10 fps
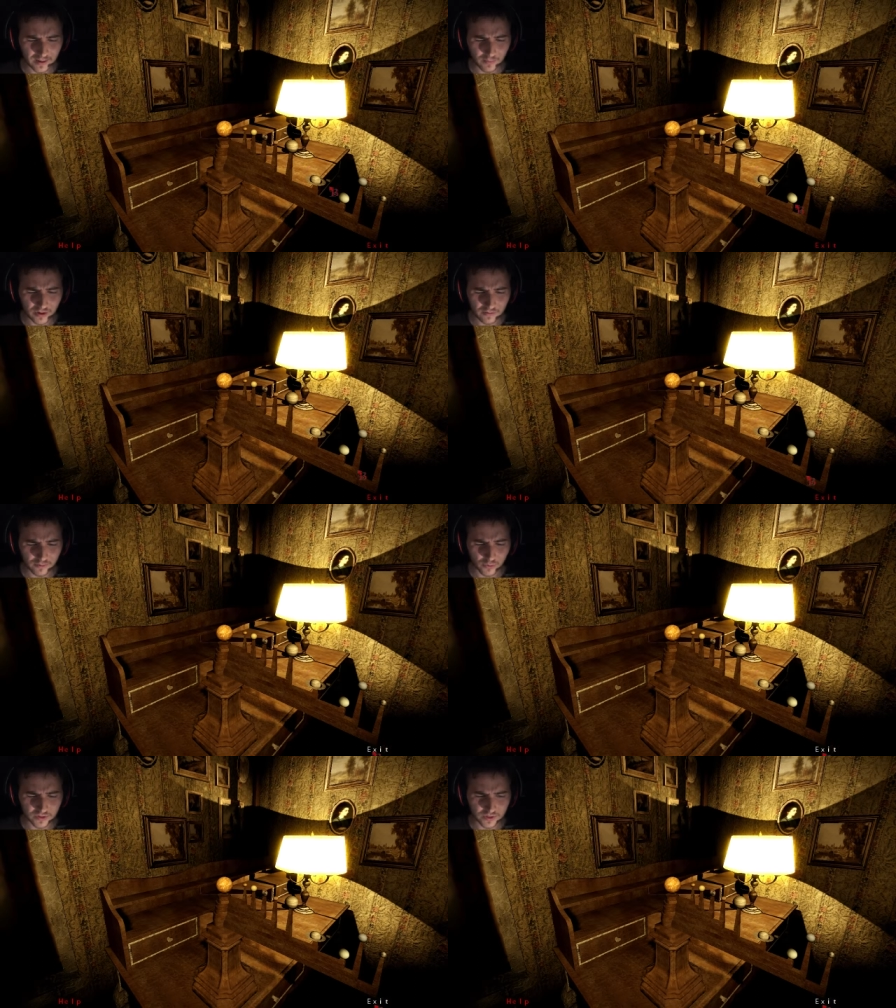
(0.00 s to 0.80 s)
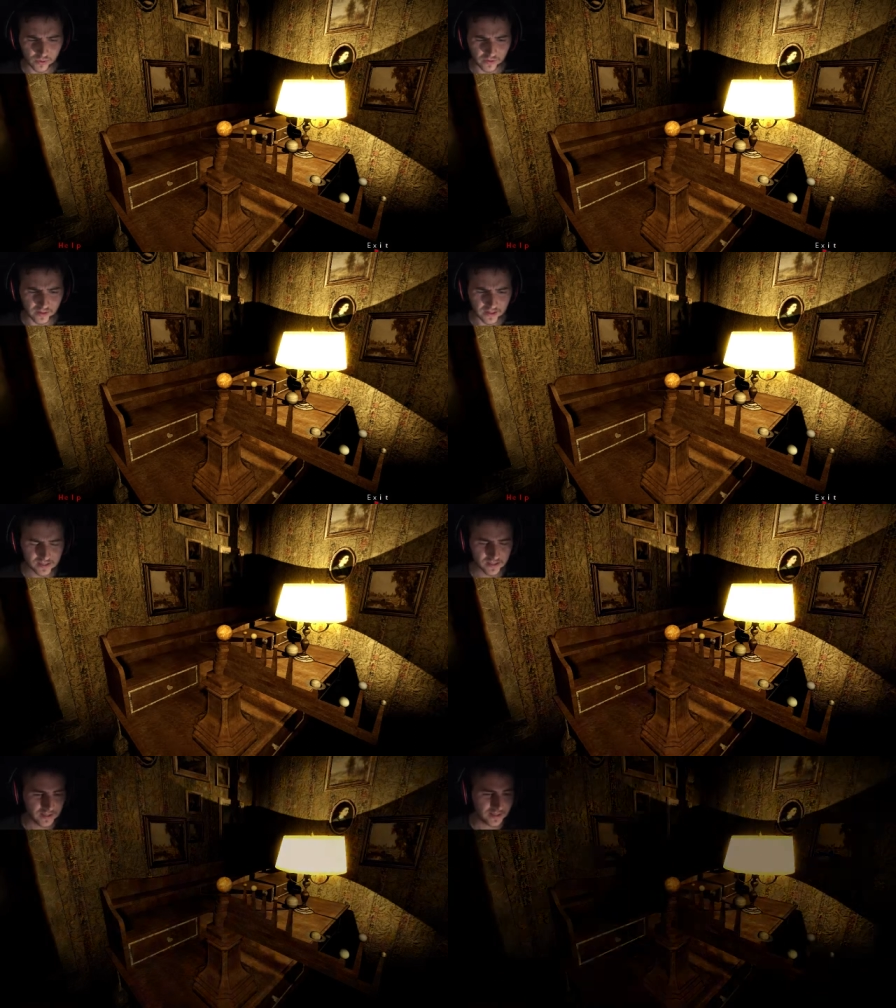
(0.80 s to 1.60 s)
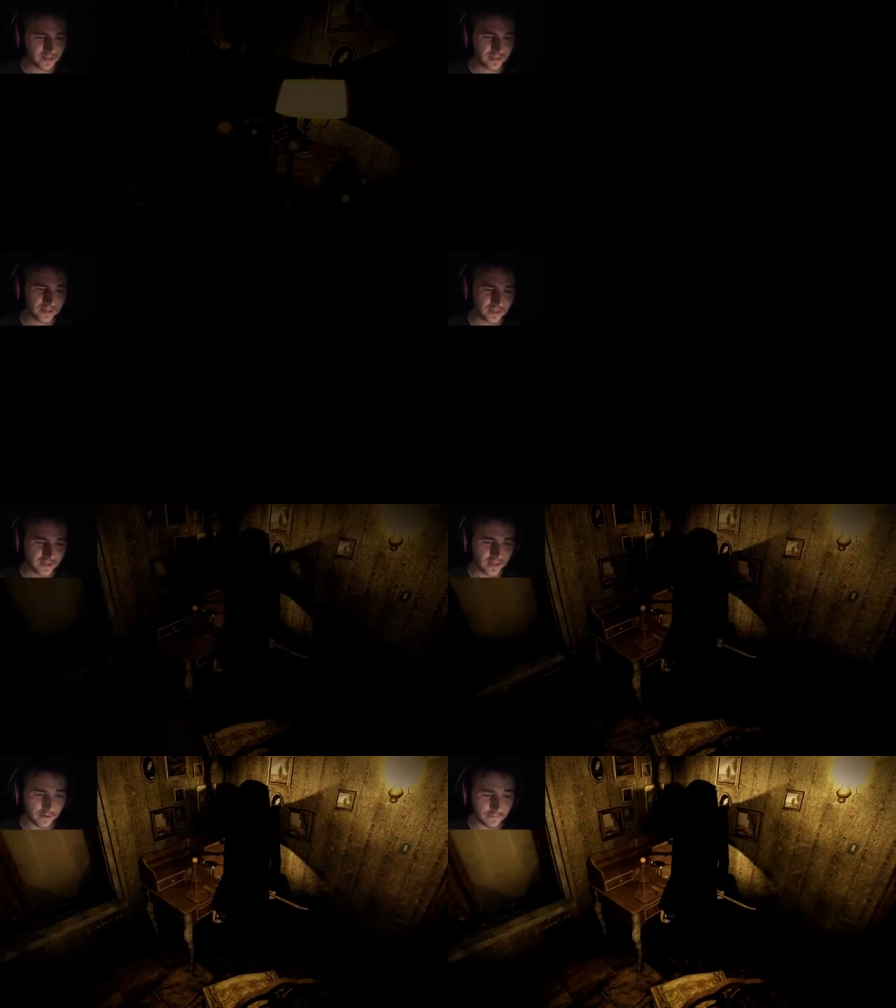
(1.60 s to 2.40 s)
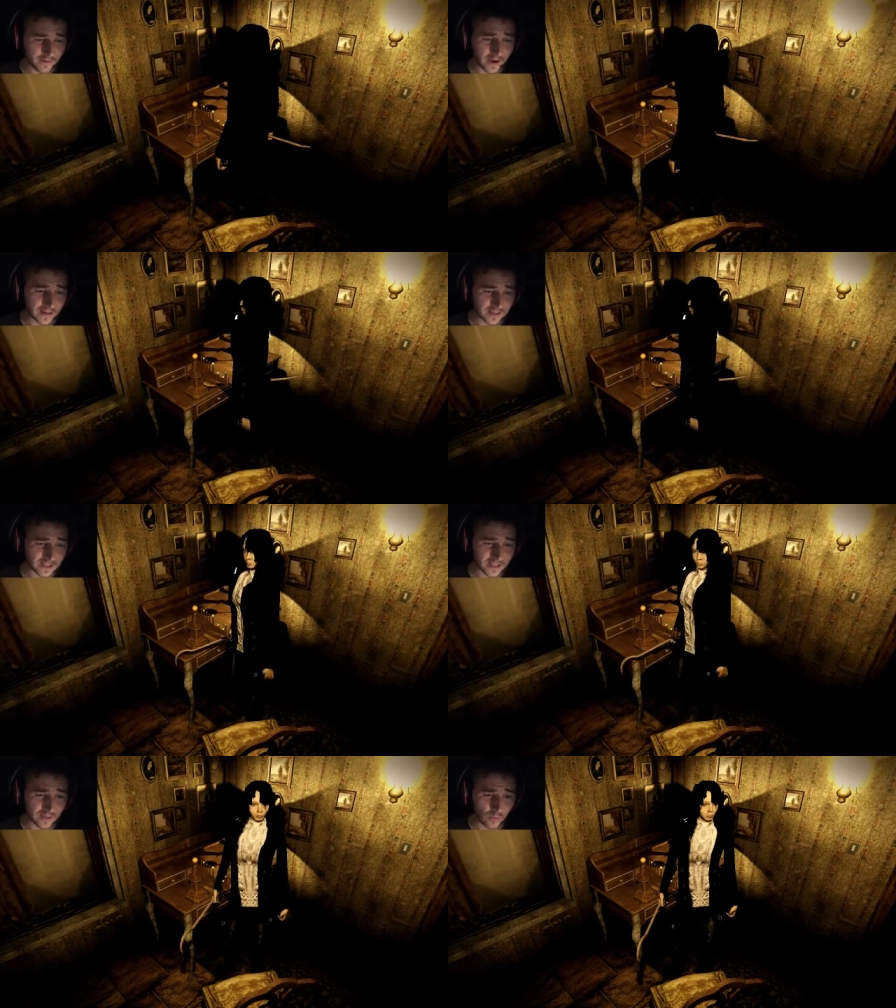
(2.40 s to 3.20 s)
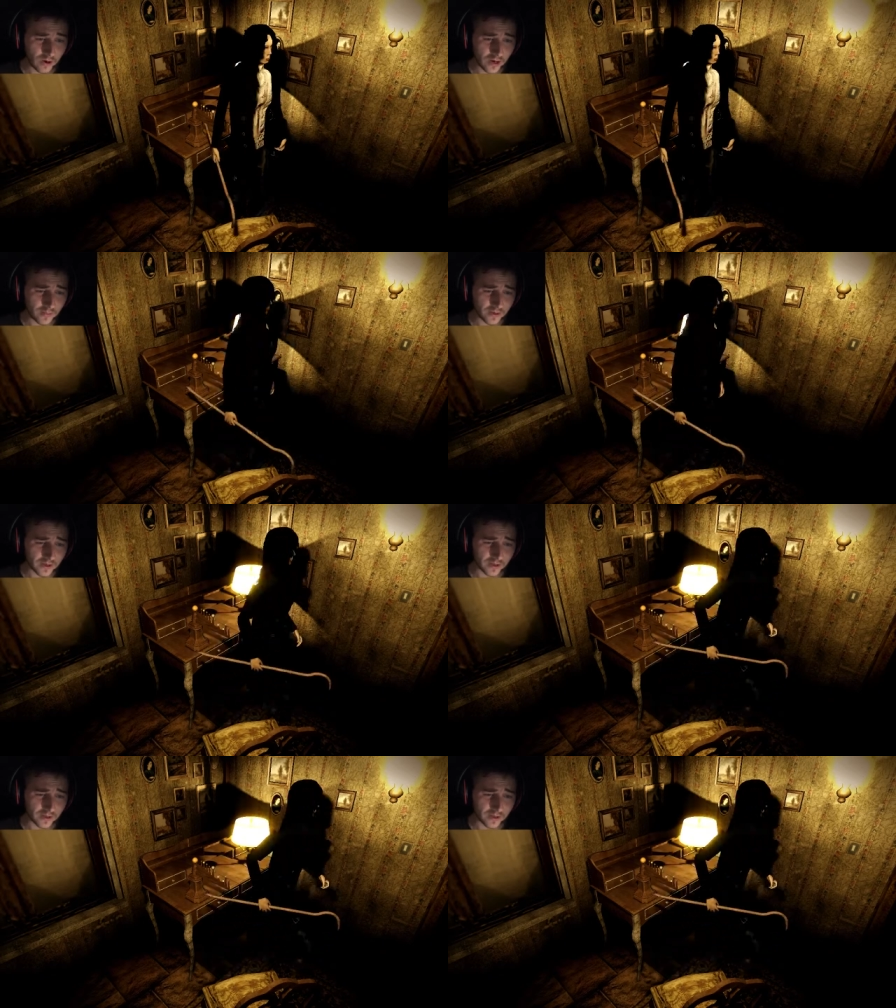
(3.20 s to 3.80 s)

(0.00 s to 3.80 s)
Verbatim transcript: I'm looking forward to doing this. In fact, actually, while I'm in